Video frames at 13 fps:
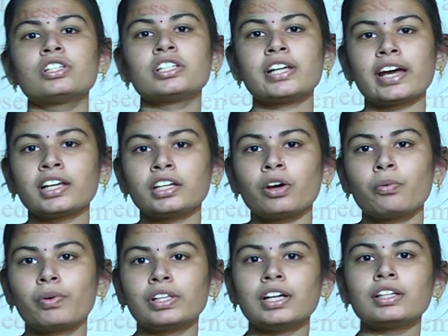detect
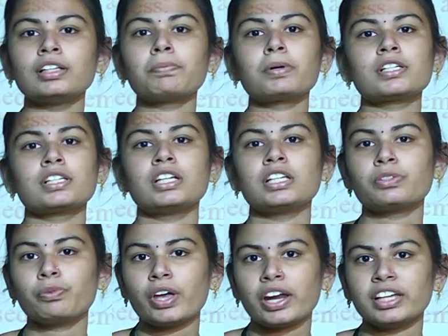whether the person is
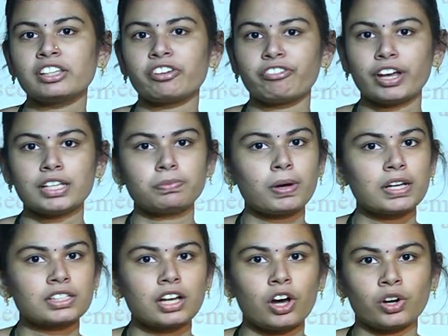wearing the face
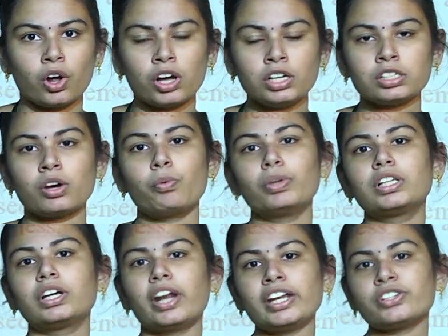mask or not
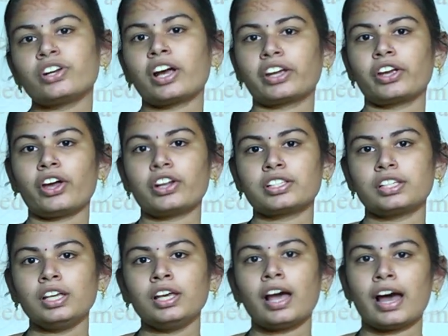with greater
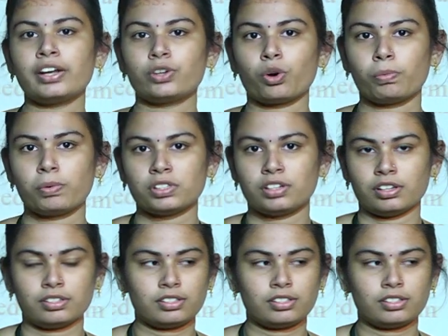accuracy and
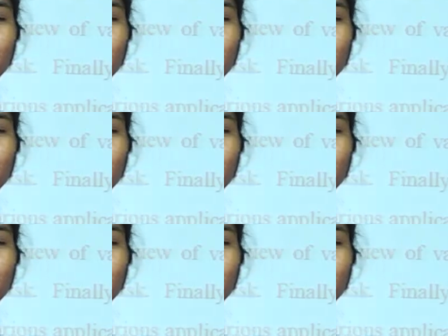robustness.